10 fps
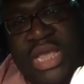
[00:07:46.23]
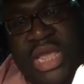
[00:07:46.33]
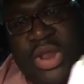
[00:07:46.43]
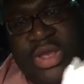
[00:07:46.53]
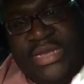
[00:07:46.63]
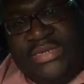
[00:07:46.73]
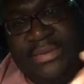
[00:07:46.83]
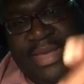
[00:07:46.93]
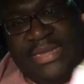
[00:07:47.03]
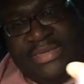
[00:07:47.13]
hair is
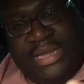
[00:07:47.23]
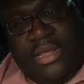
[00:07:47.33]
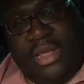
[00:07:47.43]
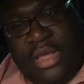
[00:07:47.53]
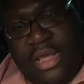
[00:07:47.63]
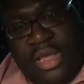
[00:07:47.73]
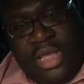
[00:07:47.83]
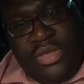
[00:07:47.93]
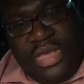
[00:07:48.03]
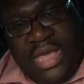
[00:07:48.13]
amazing.
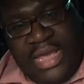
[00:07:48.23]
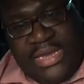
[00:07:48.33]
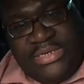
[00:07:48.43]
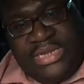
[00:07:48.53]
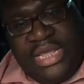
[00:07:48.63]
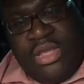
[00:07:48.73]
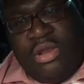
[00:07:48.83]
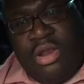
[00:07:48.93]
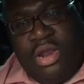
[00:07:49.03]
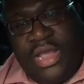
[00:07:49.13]
And you can take
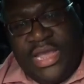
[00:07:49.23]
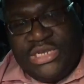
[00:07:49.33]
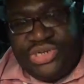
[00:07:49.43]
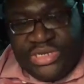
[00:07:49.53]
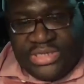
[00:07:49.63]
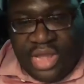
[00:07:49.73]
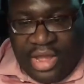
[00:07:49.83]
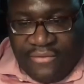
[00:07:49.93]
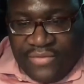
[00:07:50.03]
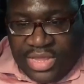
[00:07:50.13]
her headdress
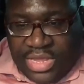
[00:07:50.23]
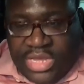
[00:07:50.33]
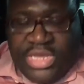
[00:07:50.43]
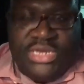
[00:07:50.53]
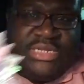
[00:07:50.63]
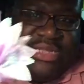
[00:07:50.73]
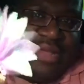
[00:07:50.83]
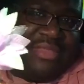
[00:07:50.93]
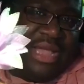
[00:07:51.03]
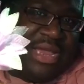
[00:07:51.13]
off. You just
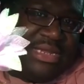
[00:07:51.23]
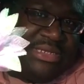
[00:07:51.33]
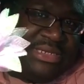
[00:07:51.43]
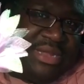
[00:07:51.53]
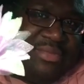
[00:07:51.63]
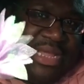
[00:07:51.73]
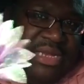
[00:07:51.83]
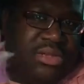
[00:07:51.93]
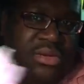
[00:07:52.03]
have to kind of snip that